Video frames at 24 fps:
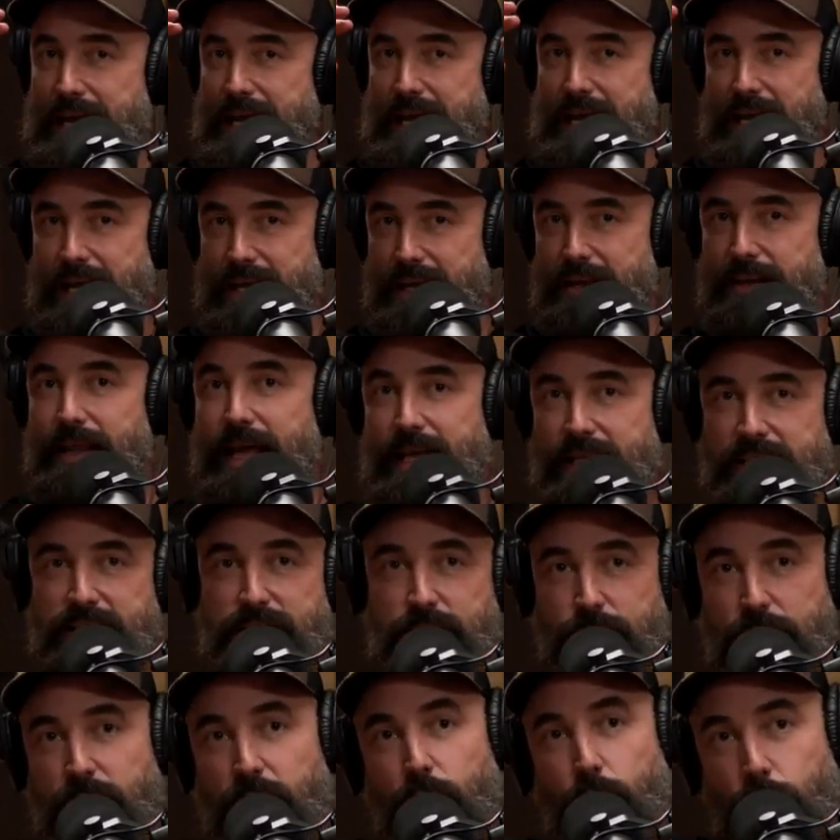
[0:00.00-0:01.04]
and that's
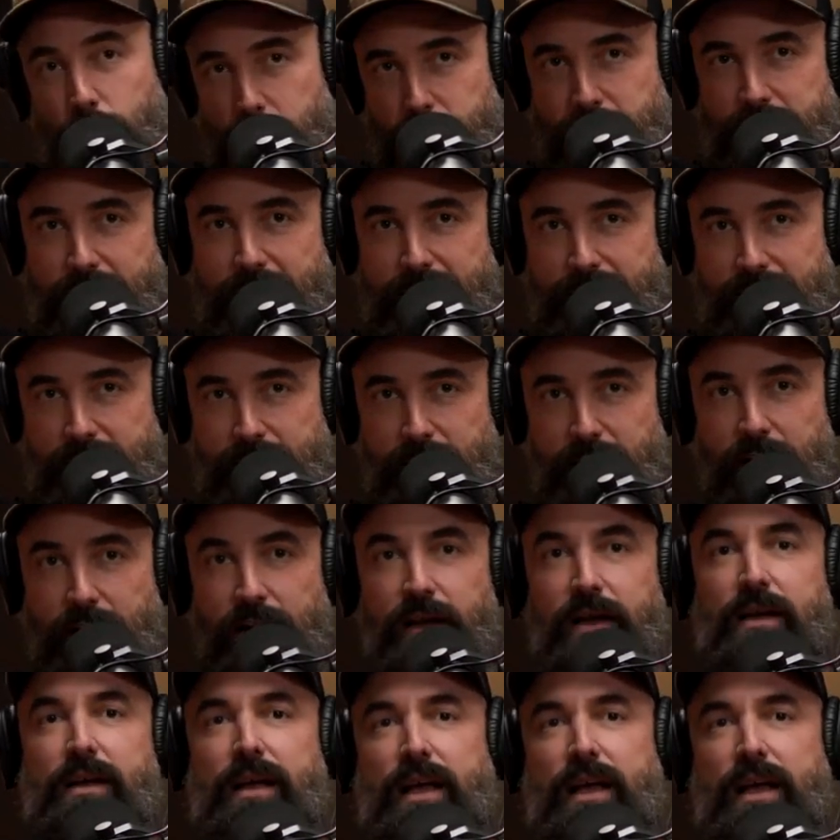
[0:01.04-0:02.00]
their worthy ideal.